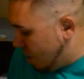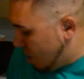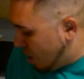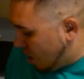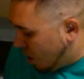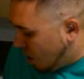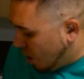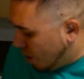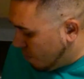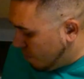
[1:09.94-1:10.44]

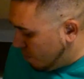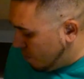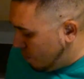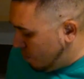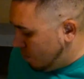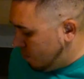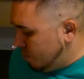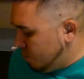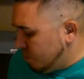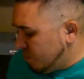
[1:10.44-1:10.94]

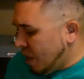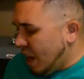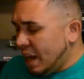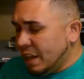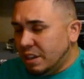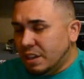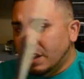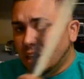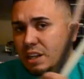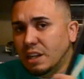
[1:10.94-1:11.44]
I
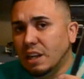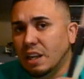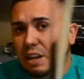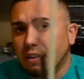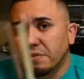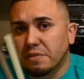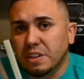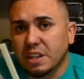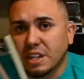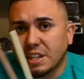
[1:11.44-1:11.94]
did
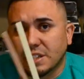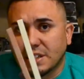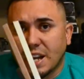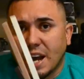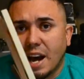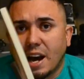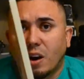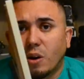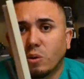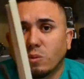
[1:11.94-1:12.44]
leave these
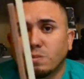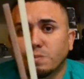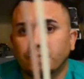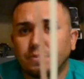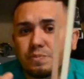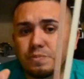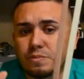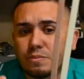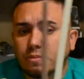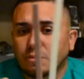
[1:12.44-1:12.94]
out,
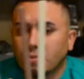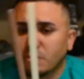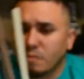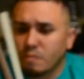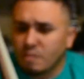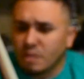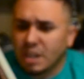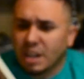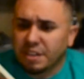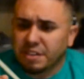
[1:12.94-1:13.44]

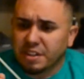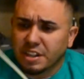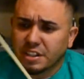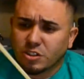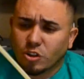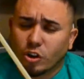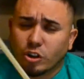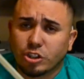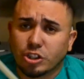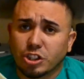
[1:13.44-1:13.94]
and these
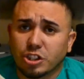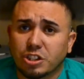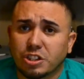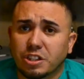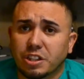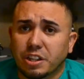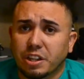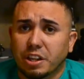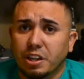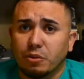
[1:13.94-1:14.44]
are just
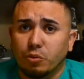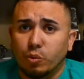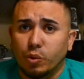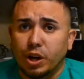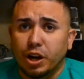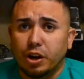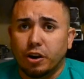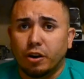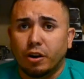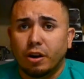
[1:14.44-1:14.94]
the
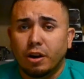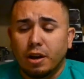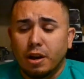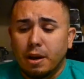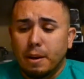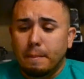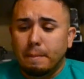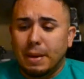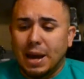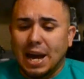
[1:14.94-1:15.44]
rear
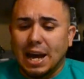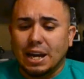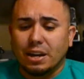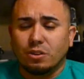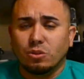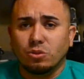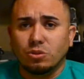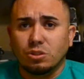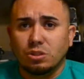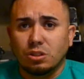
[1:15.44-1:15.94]

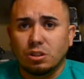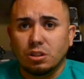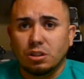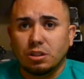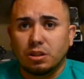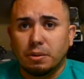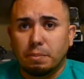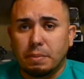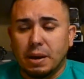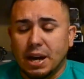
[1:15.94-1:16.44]
panels,
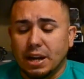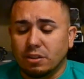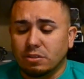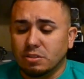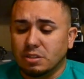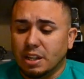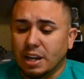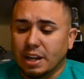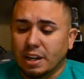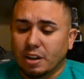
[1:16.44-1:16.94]
the
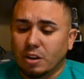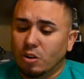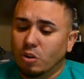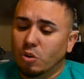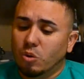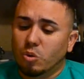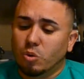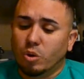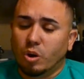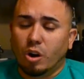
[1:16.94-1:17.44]
panels that
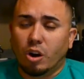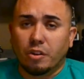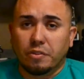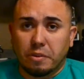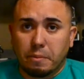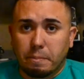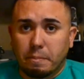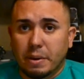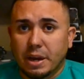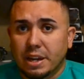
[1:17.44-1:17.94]
go on
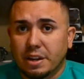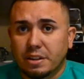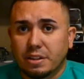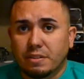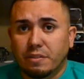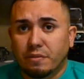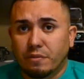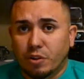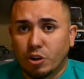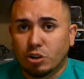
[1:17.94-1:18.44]
the
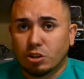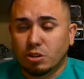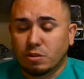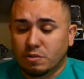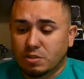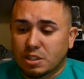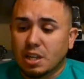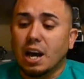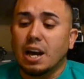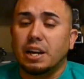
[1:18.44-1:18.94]
bed
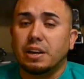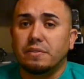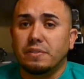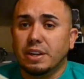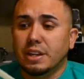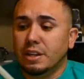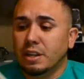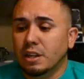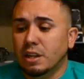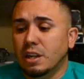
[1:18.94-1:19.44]
side of
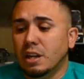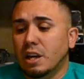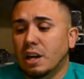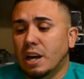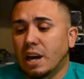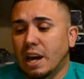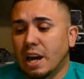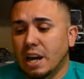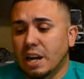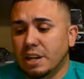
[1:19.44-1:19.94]
it.
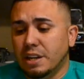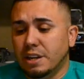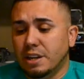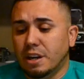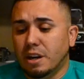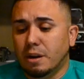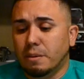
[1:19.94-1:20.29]
And